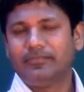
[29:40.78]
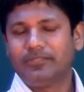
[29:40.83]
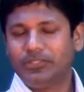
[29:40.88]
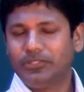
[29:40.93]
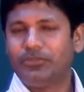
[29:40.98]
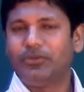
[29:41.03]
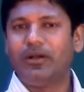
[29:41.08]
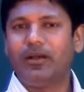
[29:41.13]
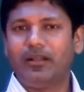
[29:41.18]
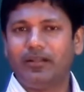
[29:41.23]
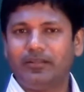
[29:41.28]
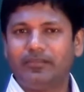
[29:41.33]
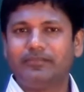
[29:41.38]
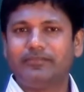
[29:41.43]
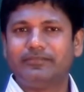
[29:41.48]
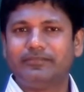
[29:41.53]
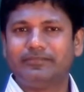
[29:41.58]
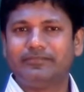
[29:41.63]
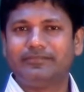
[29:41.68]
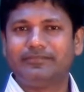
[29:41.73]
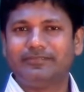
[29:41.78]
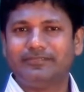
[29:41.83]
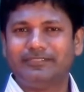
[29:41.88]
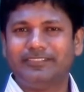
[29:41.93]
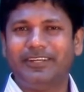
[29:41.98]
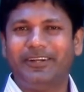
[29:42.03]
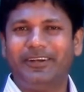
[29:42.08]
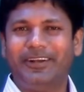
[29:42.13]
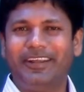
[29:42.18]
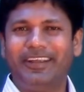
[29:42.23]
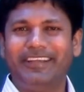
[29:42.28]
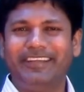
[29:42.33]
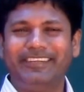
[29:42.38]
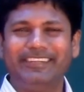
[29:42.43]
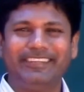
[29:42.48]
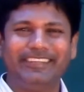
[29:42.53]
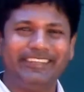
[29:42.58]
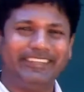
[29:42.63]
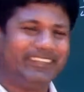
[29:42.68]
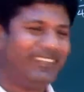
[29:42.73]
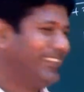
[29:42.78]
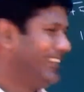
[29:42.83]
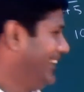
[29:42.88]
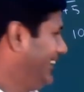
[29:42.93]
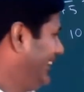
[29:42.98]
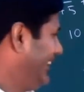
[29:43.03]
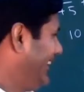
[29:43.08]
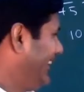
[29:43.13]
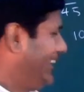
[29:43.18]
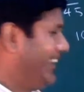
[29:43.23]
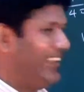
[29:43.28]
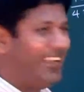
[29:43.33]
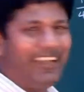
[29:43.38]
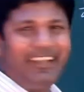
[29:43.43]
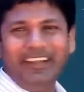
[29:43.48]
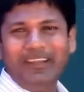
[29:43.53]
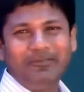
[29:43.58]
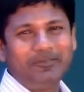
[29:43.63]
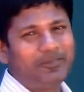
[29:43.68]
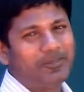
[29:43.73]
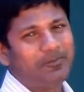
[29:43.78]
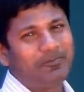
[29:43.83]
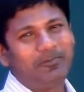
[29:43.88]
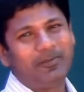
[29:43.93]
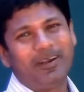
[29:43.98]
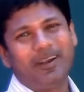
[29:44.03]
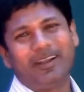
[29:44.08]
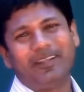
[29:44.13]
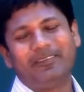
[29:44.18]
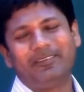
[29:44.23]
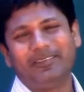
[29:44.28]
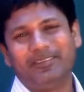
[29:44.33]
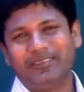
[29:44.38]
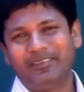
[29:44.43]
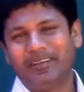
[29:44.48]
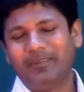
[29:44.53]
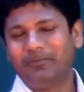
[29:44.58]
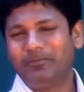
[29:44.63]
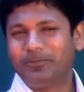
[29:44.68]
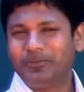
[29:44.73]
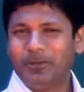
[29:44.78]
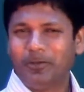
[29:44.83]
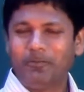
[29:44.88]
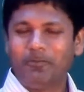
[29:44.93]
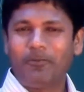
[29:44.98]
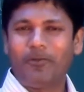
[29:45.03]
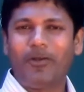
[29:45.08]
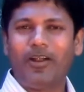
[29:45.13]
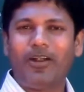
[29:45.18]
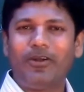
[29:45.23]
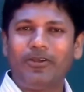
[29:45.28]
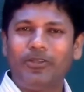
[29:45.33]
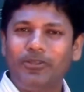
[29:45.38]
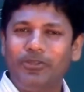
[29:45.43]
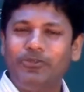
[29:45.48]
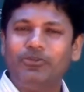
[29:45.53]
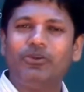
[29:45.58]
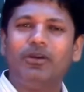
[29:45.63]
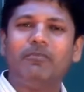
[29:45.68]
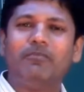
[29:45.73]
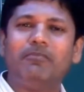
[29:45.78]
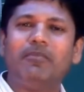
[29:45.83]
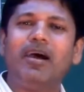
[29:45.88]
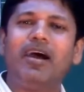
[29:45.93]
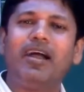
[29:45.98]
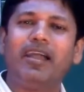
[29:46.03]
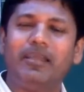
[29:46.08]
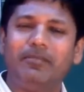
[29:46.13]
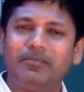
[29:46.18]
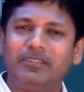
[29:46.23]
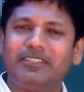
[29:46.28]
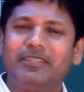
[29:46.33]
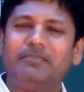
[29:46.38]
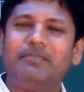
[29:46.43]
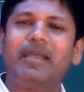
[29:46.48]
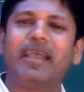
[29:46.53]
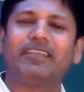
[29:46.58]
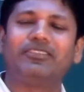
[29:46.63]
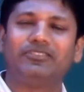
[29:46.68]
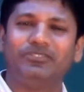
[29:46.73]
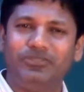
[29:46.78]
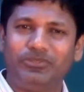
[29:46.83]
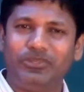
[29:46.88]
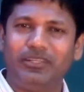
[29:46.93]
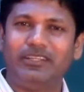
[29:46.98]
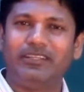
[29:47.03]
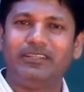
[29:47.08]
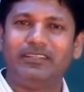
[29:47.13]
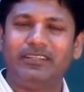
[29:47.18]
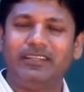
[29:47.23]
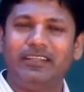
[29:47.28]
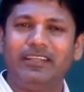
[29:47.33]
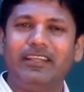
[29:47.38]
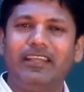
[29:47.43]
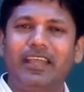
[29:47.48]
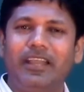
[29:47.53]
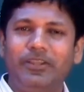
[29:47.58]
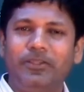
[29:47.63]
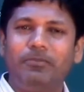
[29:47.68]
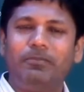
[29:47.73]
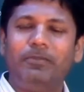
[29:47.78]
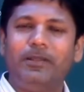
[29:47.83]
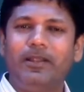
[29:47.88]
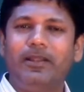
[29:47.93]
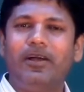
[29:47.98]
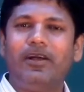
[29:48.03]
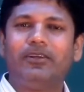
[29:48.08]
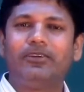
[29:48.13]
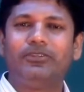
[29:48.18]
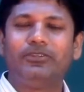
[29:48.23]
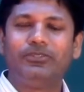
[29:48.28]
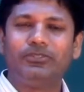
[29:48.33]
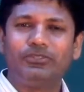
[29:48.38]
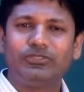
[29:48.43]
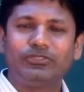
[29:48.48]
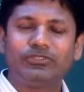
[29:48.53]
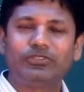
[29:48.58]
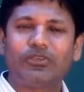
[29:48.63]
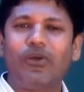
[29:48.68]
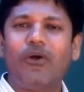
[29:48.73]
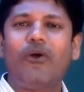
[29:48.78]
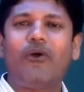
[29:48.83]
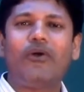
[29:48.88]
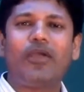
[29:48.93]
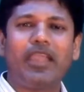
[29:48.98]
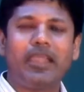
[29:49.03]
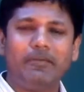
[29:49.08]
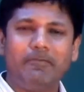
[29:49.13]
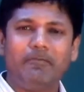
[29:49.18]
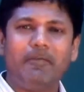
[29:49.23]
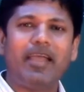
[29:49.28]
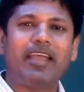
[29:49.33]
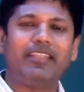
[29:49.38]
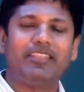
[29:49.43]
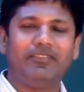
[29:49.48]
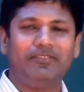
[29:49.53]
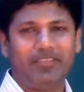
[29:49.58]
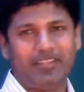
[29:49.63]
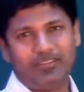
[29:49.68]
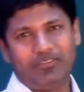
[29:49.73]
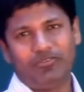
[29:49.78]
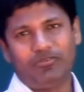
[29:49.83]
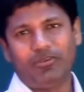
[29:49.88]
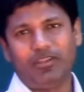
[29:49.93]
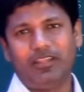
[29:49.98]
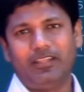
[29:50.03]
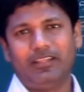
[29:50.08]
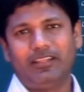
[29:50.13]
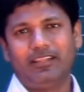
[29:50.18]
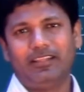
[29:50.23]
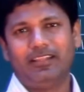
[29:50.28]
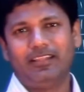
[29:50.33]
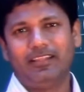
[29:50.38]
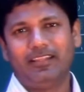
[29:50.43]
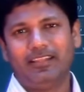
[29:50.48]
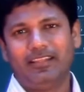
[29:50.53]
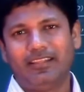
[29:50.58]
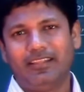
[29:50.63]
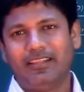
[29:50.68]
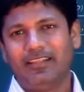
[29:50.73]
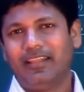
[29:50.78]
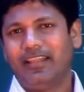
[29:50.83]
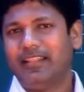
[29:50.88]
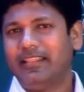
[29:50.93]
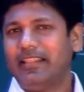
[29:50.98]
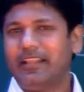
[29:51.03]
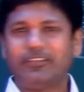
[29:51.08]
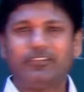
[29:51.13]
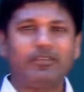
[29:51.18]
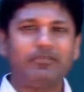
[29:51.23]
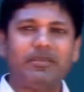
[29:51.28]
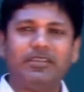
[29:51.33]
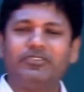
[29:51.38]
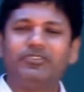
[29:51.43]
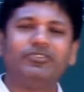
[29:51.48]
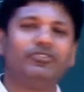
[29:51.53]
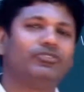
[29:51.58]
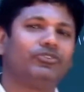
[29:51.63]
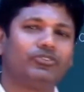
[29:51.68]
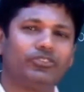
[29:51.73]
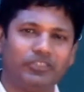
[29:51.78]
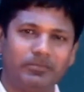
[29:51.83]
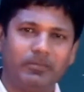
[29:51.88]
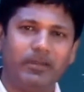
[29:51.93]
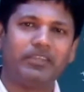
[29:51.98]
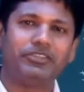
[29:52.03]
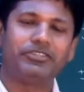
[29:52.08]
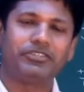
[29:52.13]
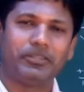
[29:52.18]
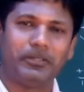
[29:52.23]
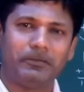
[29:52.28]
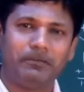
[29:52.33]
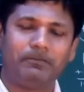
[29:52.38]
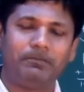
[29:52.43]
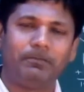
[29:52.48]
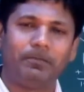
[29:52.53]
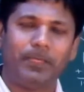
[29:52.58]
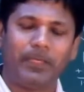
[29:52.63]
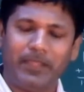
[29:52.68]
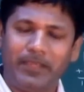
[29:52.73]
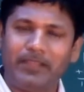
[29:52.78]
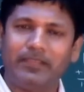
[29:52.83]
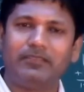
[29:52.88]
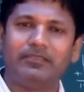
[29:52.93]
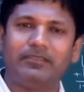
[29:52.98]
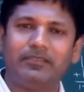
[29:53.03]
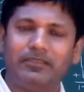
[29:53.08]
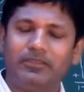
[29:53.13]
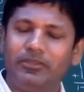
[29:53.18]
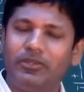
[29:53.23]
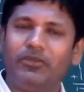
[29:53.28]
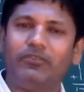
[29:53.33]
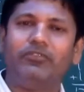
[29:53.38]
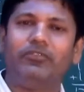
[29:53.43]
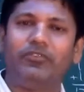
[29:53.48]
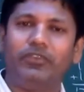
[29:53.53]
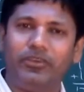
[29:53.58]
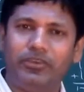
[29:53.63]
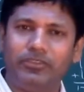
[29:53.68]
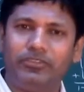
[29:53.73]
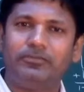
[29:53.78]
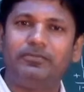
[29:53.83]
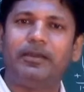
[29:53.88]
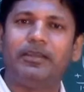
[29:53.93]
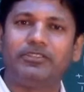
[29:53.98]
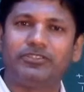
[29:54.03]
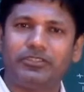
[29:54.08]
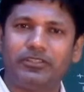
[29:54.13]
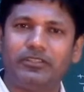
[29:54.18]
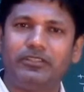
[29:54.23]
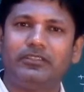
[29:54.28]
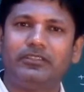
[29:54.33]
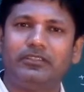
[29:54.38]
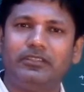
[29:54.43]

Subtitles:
You are. All right? And I'm so proud of you. I'm so proud you are my Mr. Max student. And you belong to Score A Math Victory. And that's what makes you so special. It is. You're very special.